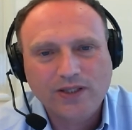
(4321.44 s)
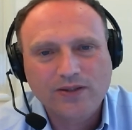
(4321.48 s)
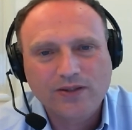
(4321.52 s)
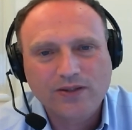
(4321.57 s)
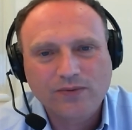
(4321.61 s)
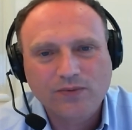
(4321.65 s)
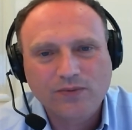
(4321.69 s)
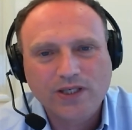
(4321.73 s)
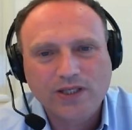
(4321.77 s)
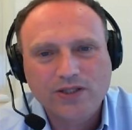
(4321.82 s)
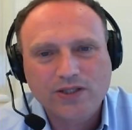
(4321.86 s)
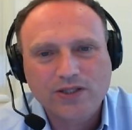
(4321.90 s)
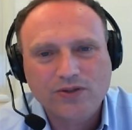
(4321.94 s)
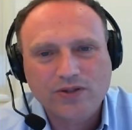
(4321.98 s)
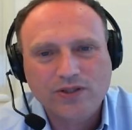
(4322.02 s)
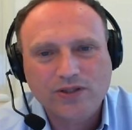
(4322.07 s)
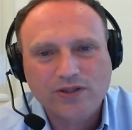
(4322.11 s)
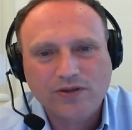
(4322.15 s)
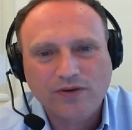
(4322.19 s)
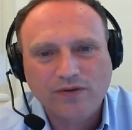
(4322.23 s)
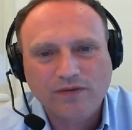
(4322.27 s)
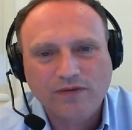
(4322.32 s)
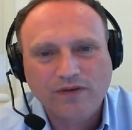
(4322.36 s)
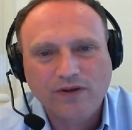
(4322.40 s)
we need
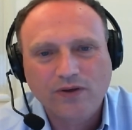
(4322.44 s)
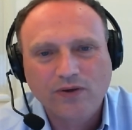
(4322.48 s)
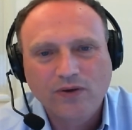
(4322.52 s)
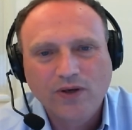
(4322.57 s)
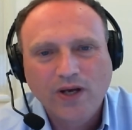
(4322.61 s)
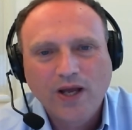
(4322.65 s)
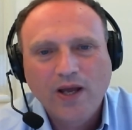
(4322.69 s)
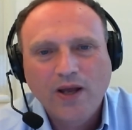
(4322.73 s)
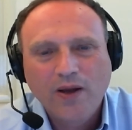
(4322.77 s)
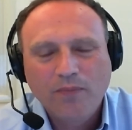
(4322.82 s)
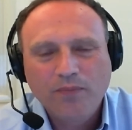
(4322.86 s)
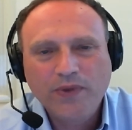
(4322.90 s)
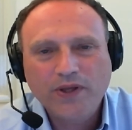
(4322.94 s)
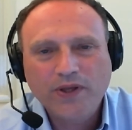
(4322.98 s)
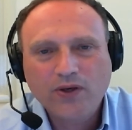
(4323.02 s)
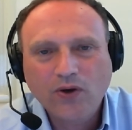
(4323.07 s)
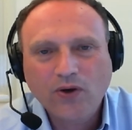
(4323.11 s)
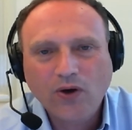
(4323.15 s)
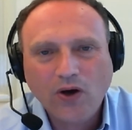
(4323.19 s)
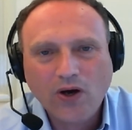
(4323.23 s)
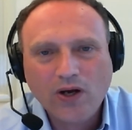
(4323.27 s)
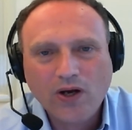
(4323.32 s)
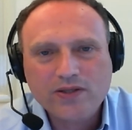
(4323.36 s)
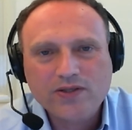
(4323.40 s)
judicial review
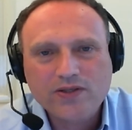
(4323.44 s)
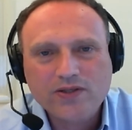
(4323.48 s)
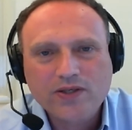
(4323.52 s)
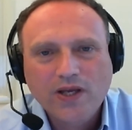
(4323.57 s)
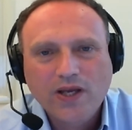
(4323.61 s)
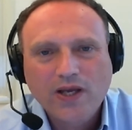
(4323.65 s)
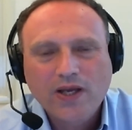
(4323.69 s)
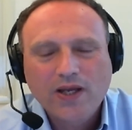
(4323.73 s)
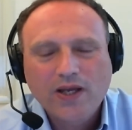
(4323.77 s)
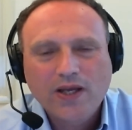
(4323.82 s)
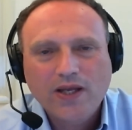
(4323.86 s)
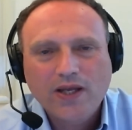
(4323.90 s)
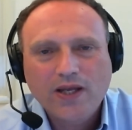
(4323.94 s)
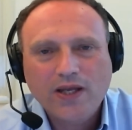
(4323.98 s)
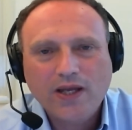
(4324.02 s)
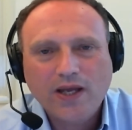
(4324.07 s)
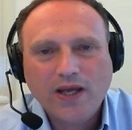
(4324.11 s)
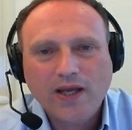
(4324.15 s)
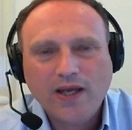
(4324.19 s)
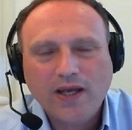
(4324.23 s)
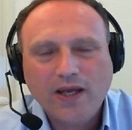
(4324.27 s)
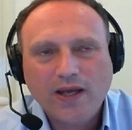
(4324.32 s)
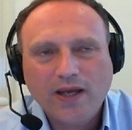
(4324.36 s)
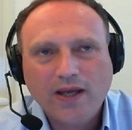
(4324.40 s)
because
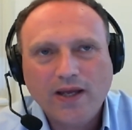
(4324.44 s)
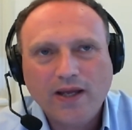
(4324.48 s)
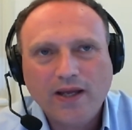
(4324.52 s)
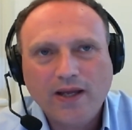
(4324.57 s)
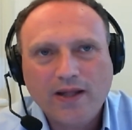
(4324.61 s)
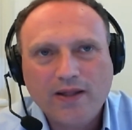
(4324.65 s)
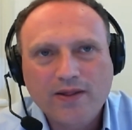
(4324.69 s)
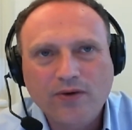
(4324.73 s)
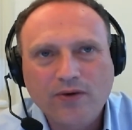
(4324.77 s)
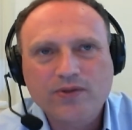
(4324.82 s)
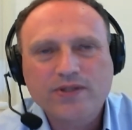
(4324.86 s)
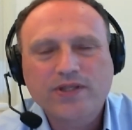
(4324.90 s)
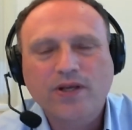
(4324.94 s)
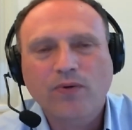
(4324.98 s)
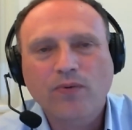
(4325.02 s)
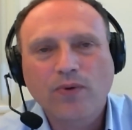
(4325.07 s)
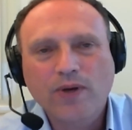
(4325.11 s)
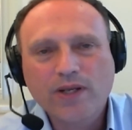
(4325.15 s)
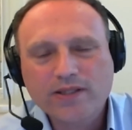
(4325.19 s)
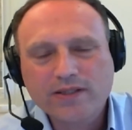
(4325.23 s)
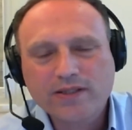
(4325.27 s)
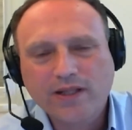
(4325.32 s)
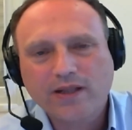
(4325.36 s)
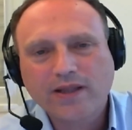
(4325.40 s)
there is a
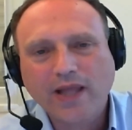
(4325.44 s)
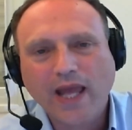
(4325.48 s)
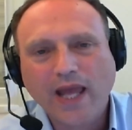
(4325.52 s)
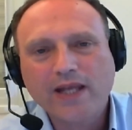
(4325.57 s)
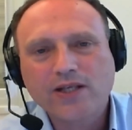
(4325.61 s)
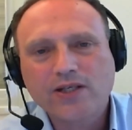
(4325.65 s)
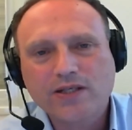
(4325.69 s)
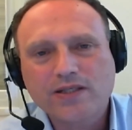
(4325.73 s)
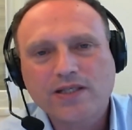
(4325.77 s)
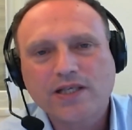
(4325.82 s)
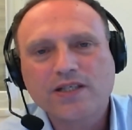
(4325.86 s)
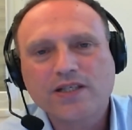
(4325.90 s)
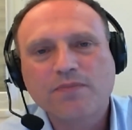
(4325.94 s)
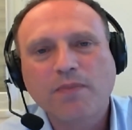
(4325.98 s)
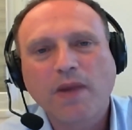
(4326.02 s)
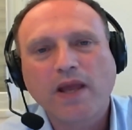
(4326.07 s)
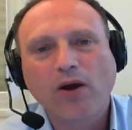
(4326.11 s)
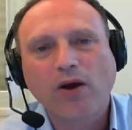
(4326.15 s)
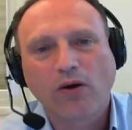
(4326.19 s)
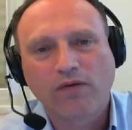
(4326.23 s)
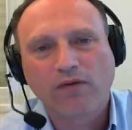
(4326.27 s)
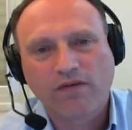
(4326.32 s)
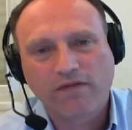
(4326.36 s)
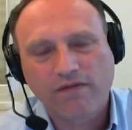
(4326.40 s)
risk that agencies may
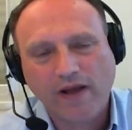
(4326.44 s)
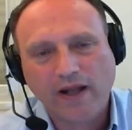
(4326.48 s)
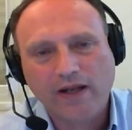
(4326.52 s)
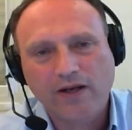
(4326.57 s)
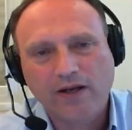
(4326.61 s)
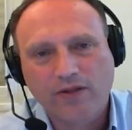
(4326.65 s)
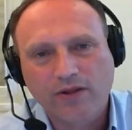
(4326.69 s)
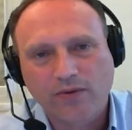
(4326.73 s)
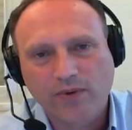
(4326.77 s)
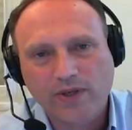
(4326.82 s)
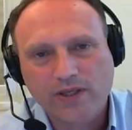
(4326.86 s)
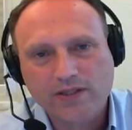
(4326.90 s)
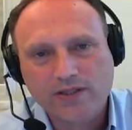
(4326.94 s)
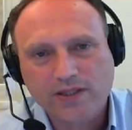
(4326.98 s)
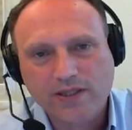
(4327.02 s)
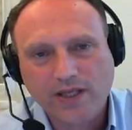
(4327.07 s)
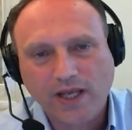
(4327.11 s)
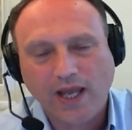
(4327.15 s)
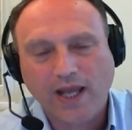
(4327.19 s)
overvalue the risk.